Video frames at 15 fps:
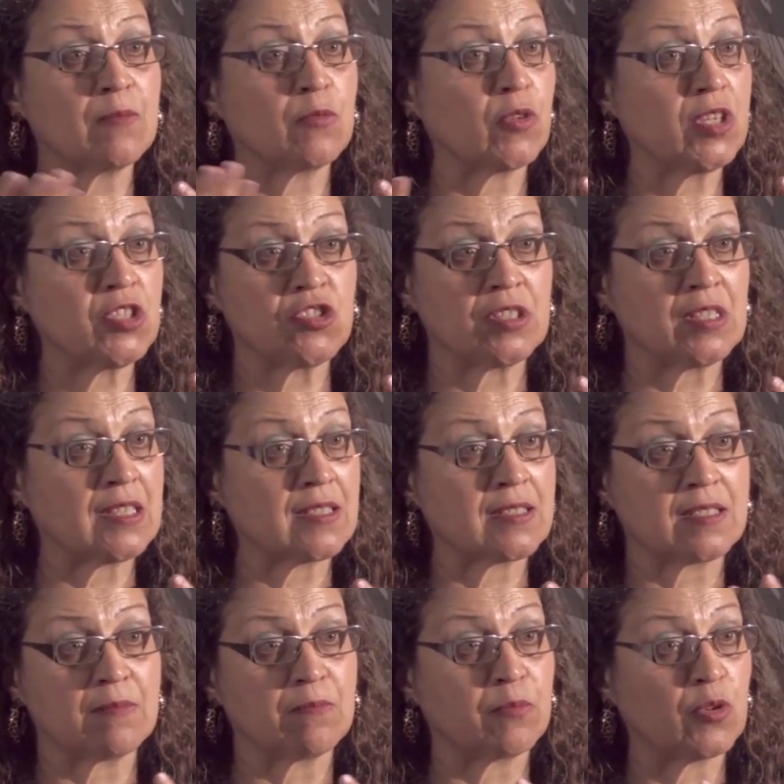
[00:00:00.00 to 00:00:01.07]

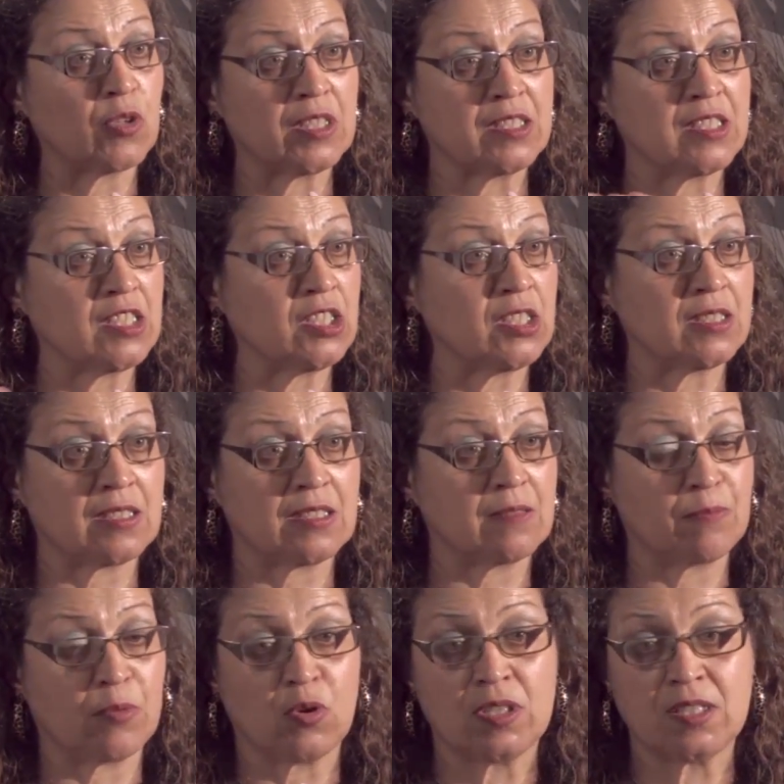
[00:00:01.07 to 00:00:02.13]
Aboriginals in politics,
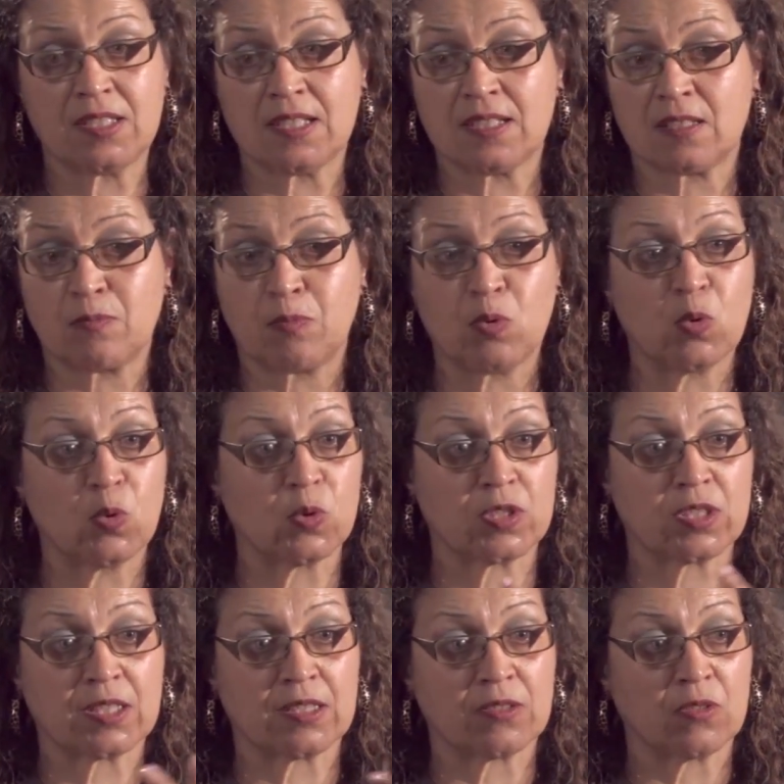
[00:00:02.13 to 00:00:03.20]
politics,
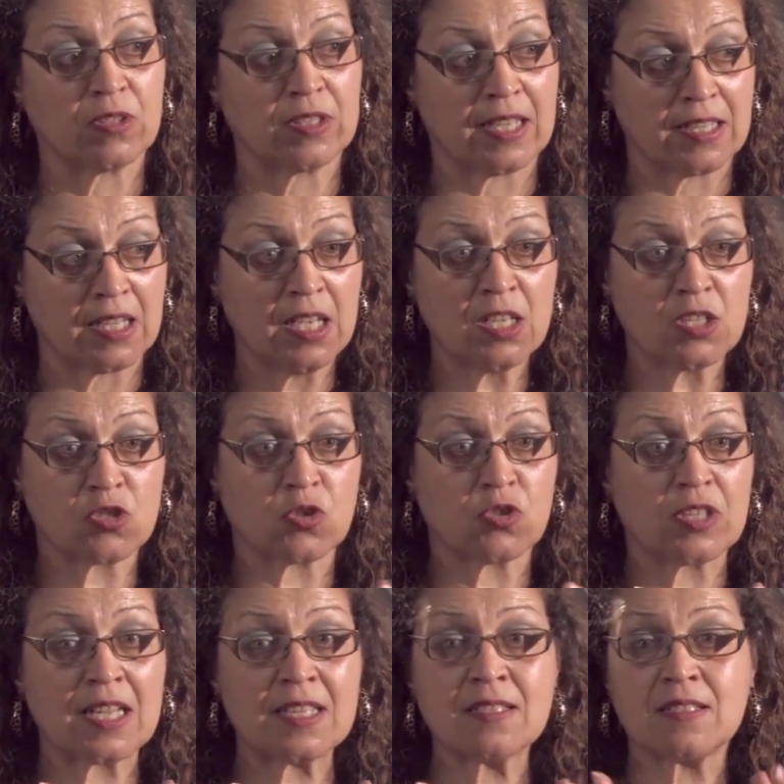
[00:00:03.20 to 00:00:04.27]
sports, and all that. So
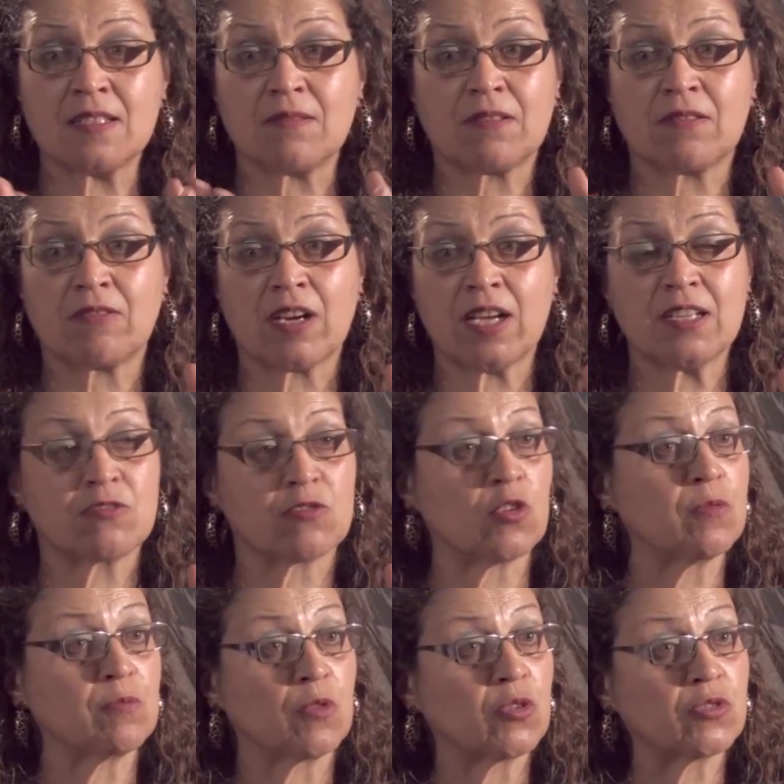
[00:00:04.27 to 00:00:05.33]
that's the great
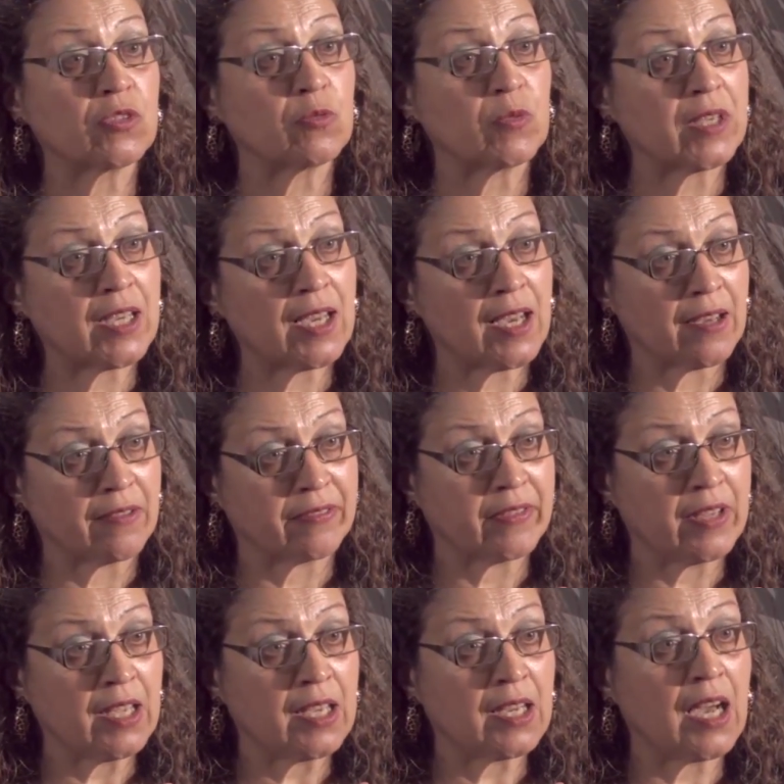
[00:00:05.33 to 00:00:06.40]
role model we have,
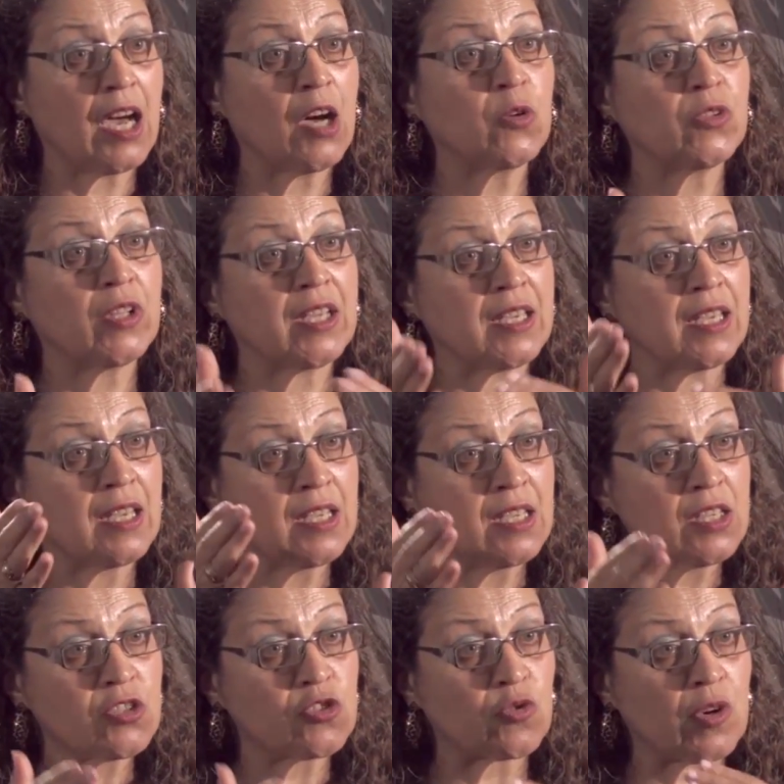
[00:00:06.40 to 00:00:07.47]
how they
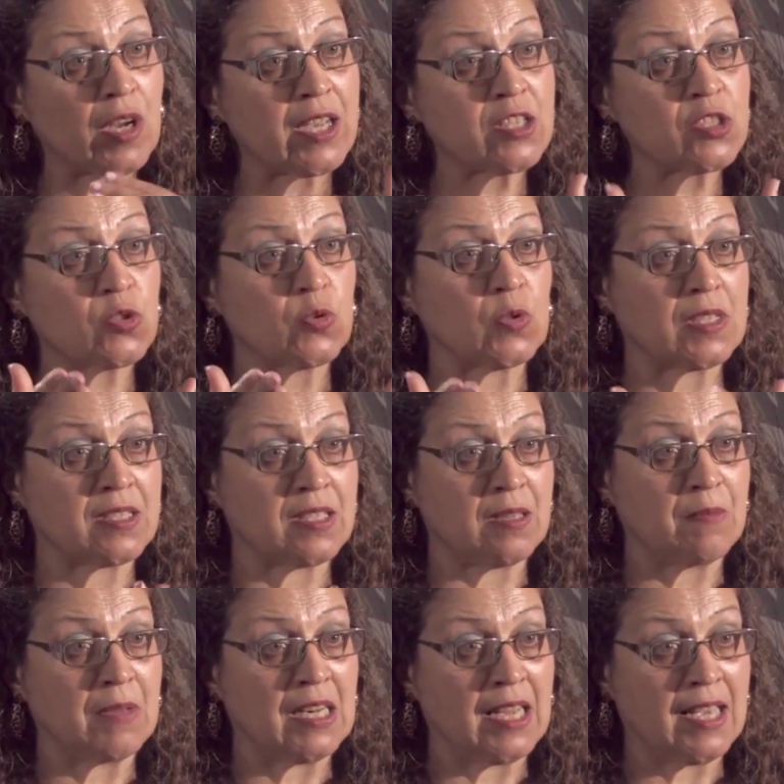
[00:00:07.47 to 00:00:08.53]
try to
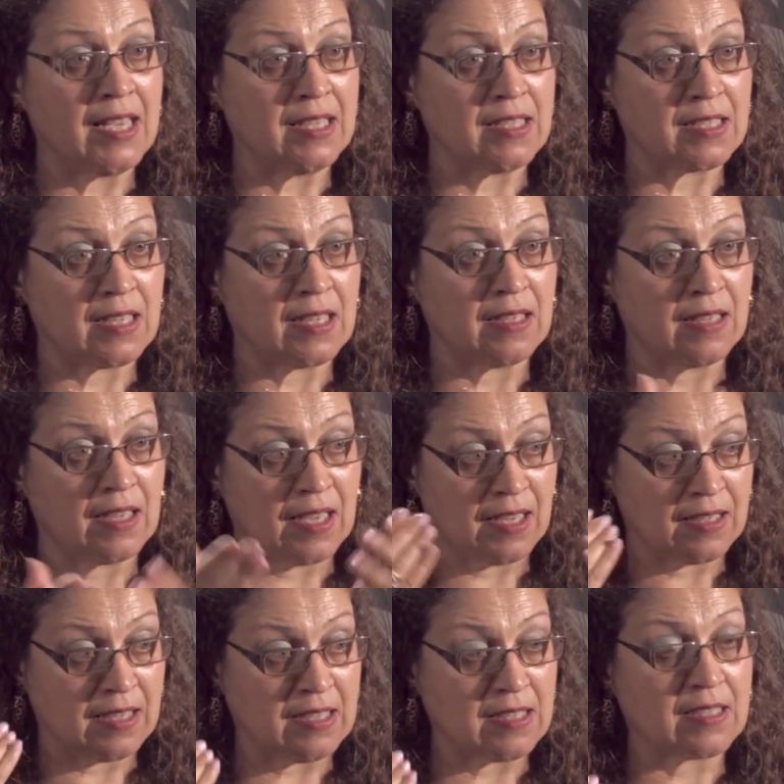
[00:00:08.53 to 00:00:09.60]
assimilate and,
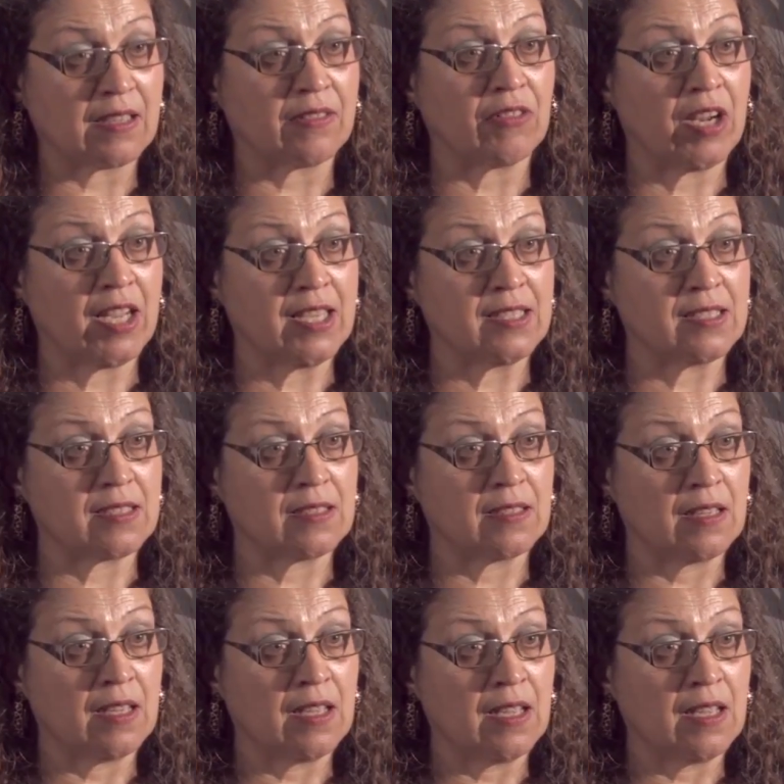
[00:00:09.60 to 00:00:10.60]
and integrate.